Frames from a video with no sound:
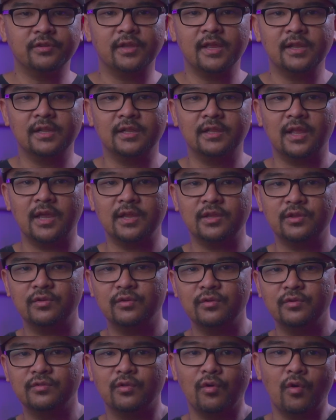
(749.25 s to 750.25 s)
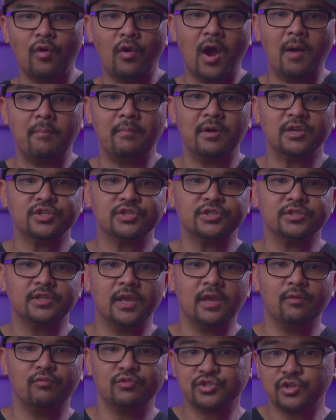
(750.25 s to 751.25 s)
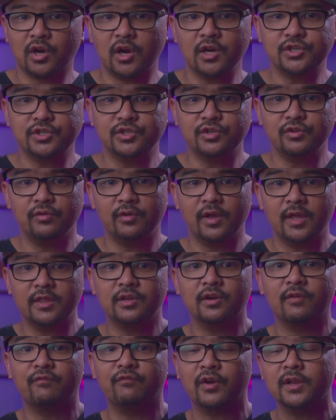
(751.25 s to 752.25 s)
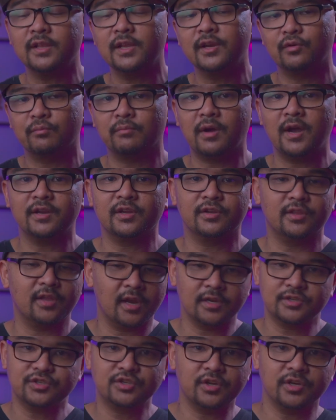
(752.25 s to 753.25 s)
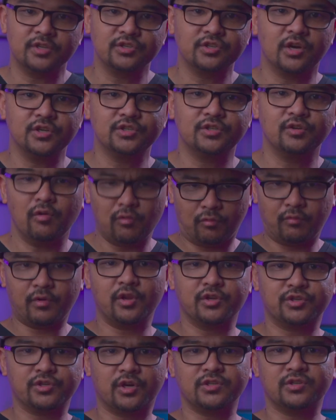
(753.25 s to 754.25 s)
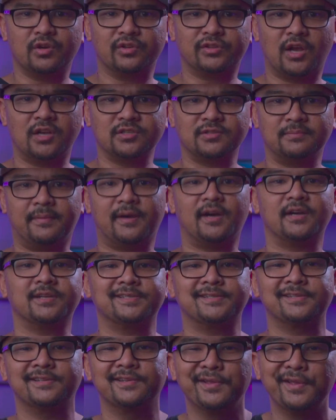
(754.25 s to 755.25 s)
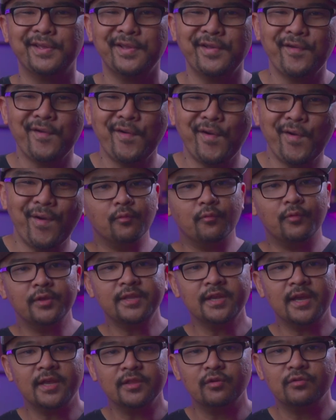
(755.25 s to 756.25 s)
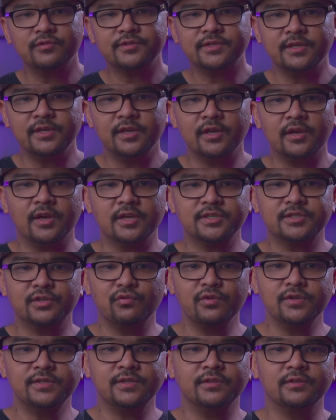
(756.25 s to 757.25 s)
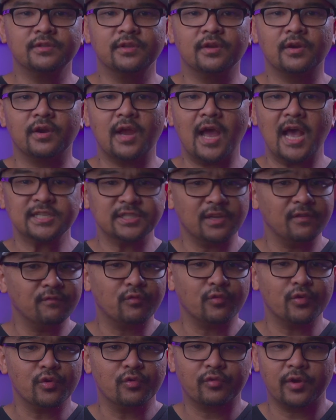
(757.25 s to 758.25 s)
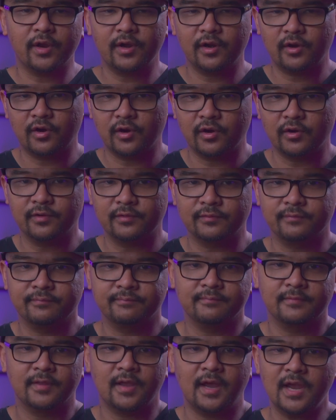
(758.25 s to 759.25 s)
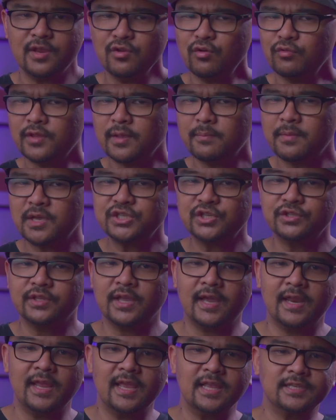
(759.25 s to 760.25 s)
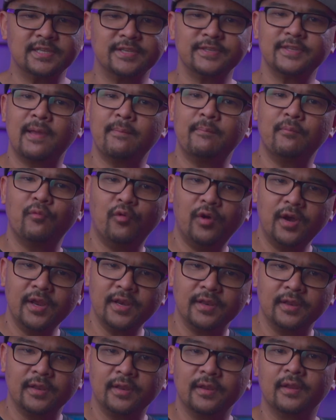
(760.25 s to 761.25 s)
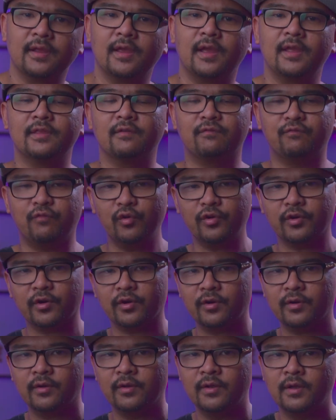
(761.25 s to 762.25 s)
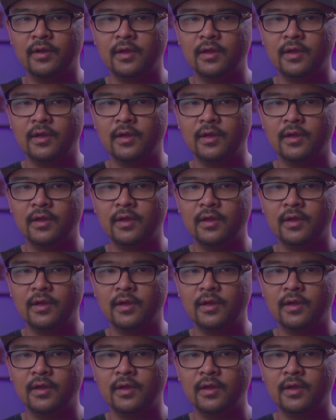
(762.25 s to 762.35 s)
they let you know how much they would charge you in their friendly reminder. They're not just going to charge you, oh, we're going to charge you $1,000. One thing I don't see here is the reason they're asking for your credit card. I know they mentioned that in step 1 in the footer.